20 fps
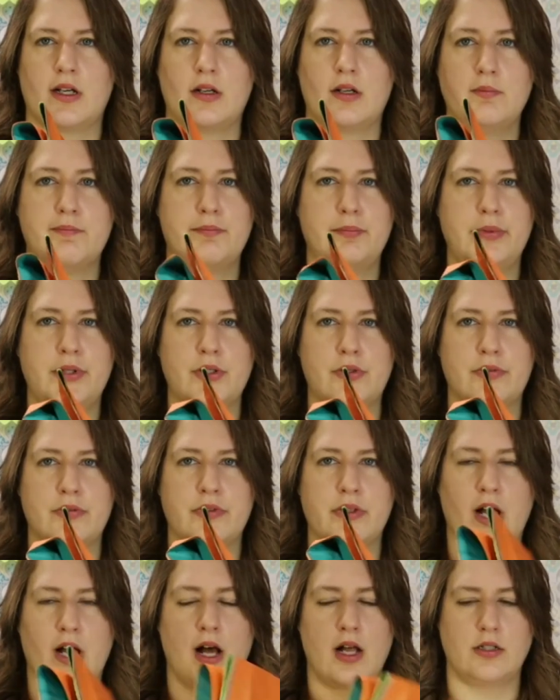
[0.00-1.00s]
beautiful
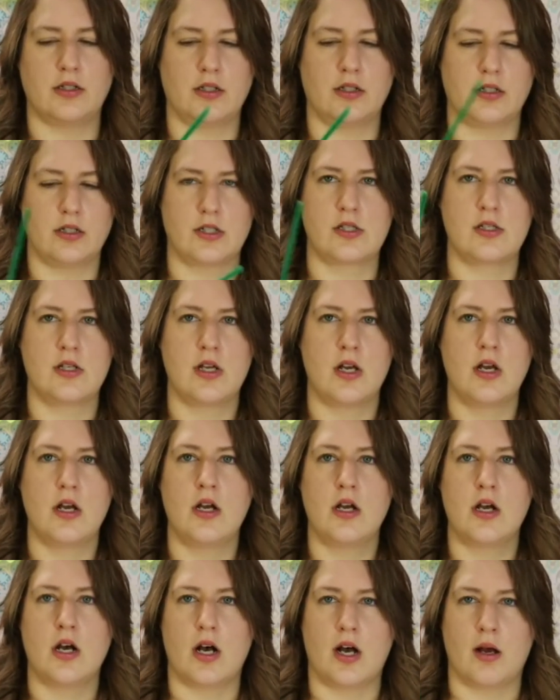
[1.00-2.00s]
colors,
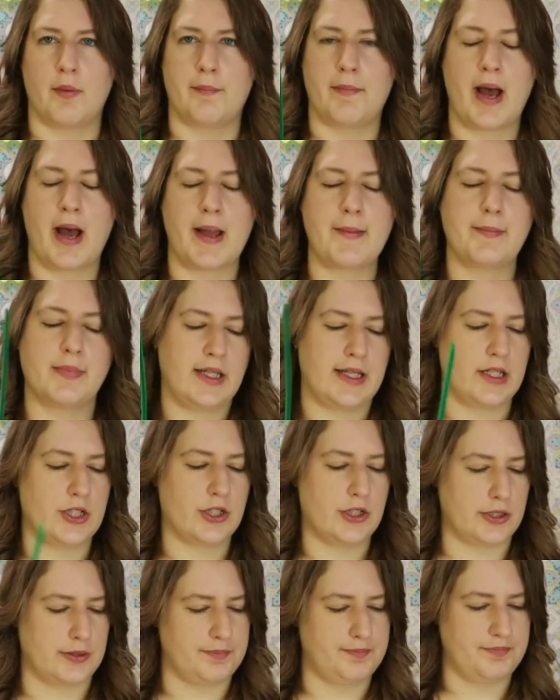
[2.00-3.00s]
a pipe
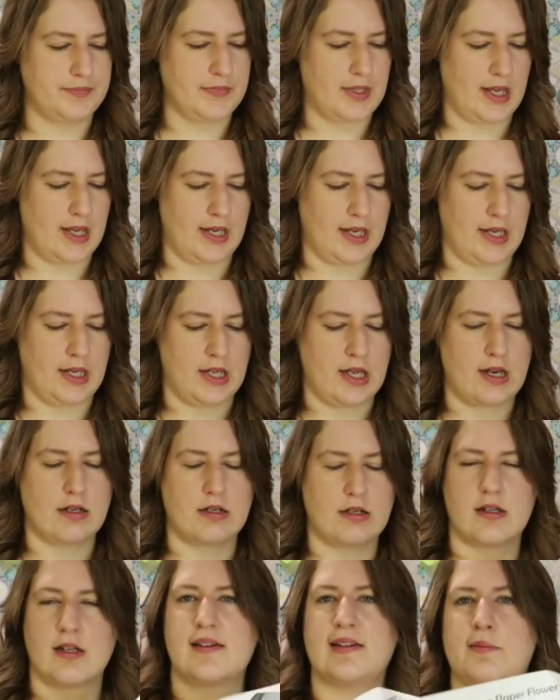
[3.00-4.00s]
cleaner, and
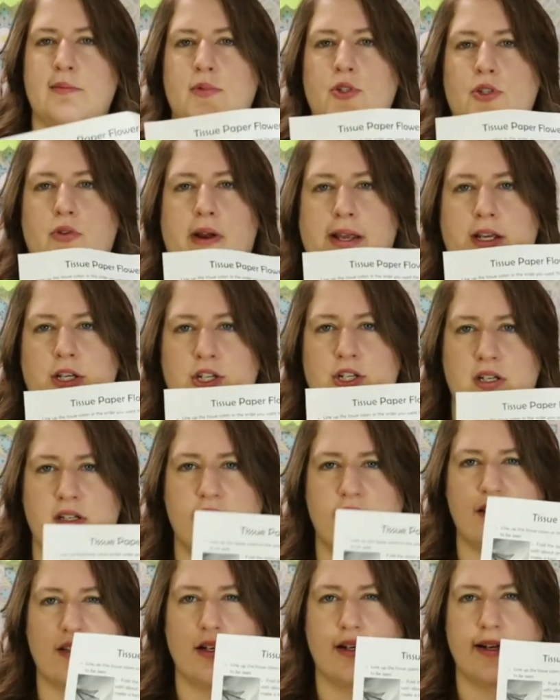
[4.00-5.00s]
some
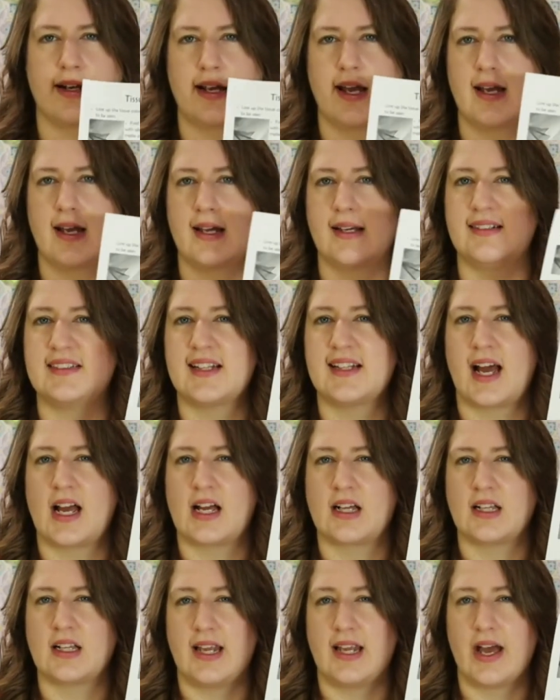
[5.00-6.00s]
directions on
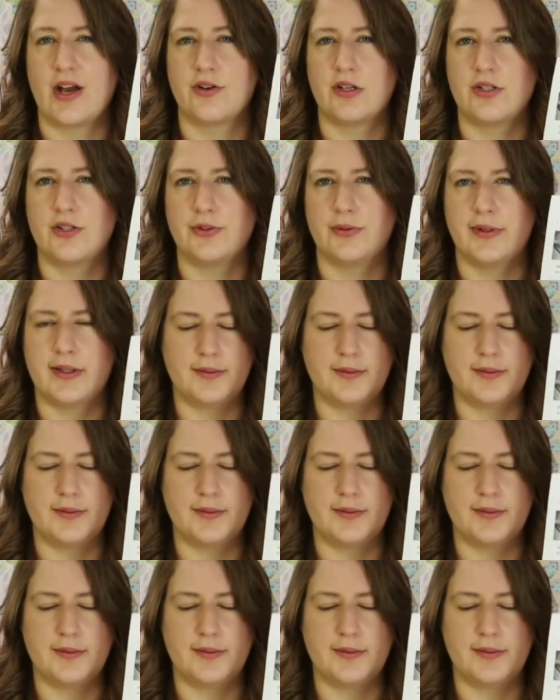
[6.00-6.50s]
exactly how to do it.